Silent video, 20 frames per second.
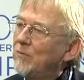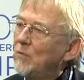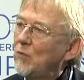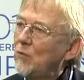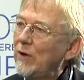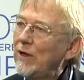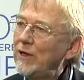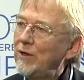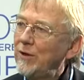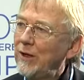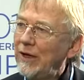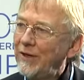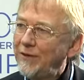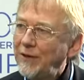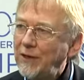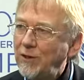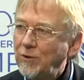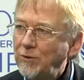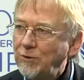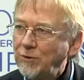Well, I
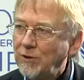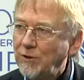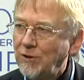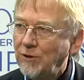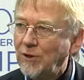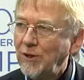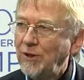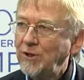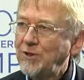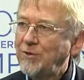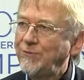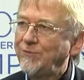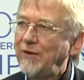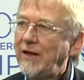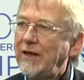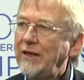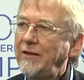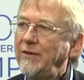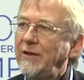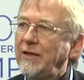think you're going to
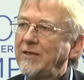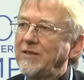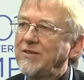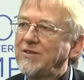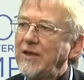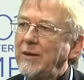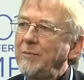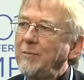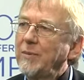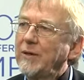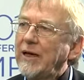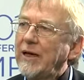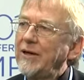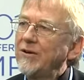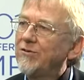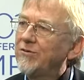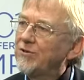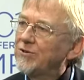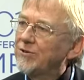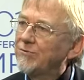find that some
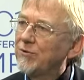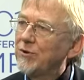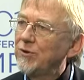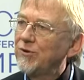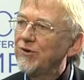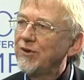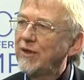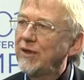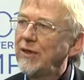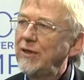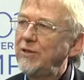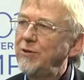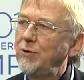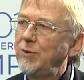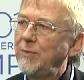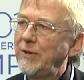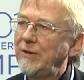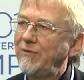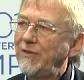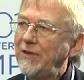countries, of course, can do
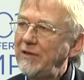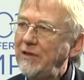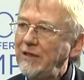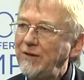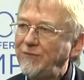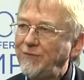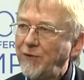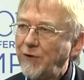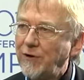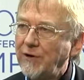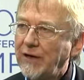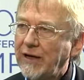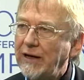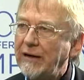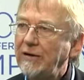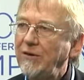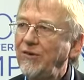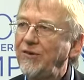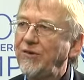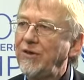it, but if they need foreign
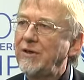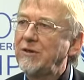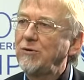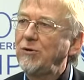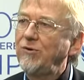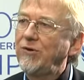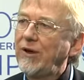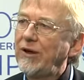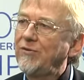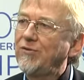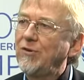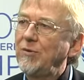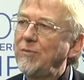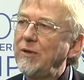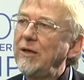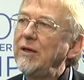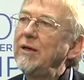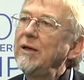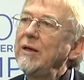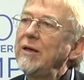currency, there also has to
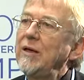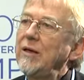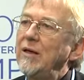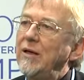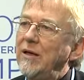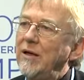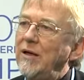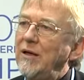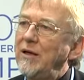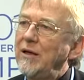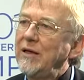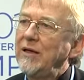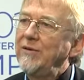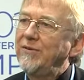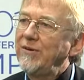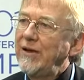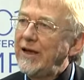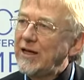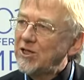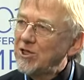be
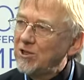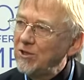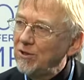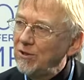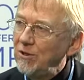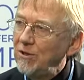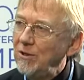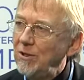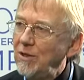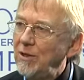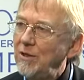international